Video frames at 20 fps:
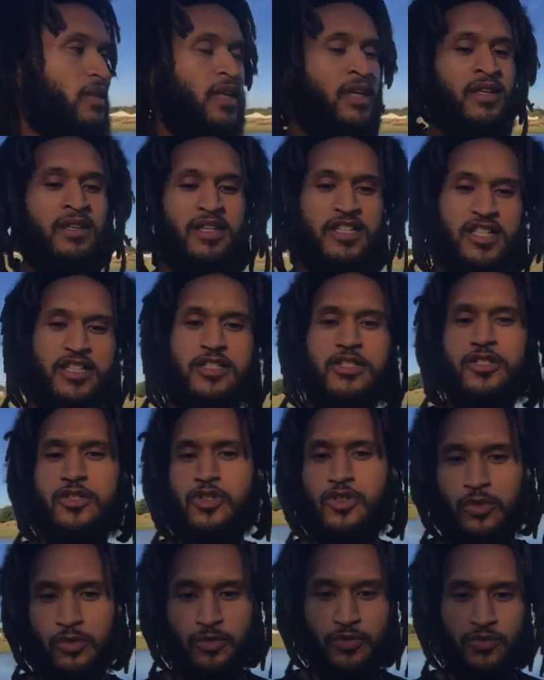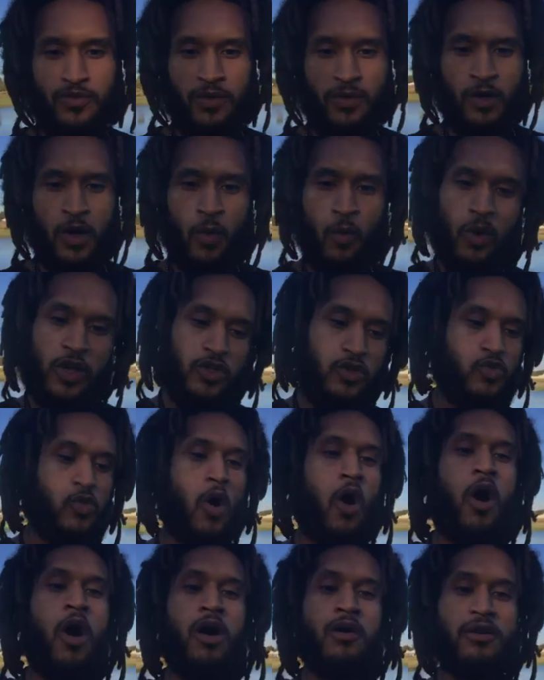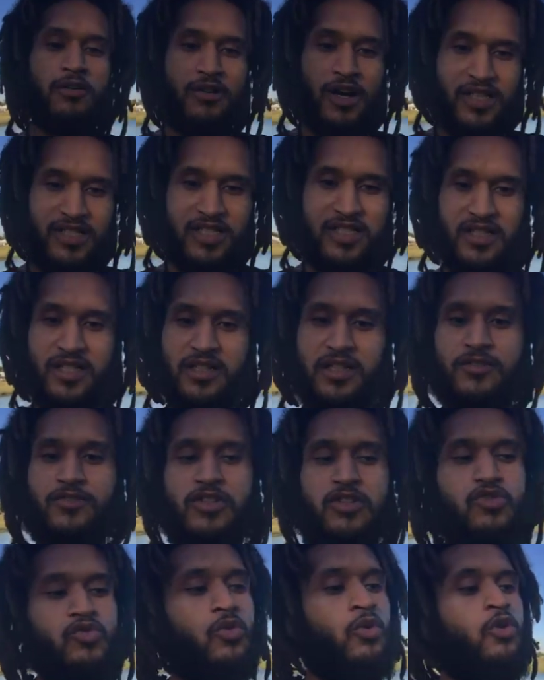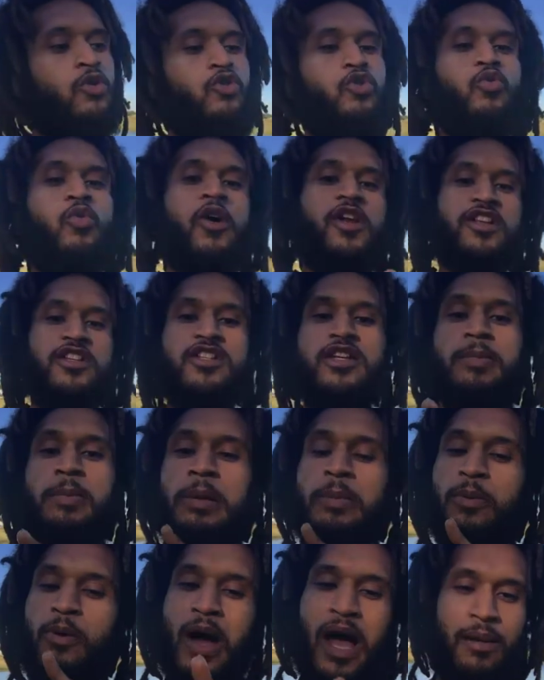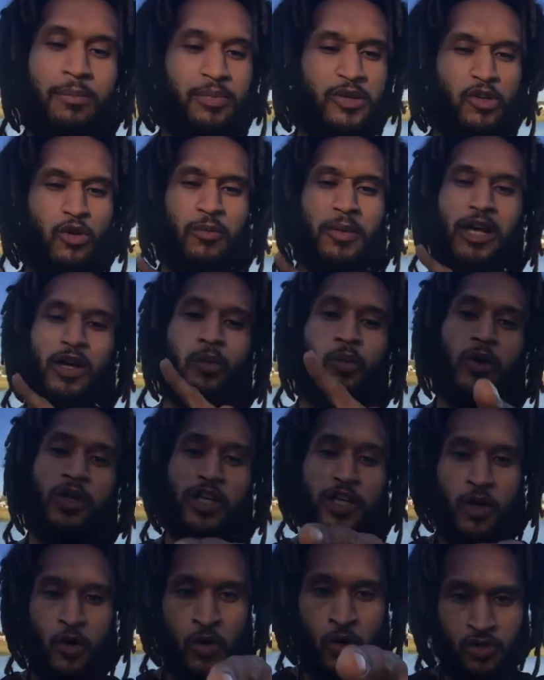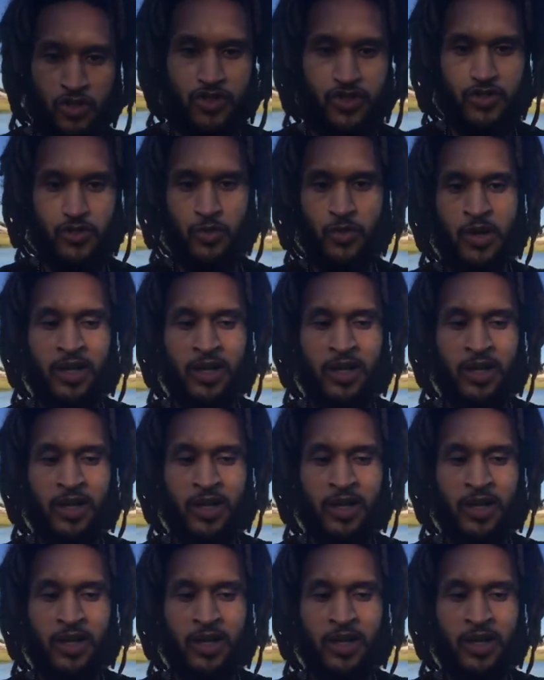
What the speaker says: the truth. When you are a righteous individual, you want to see people happy no matter what it costs you.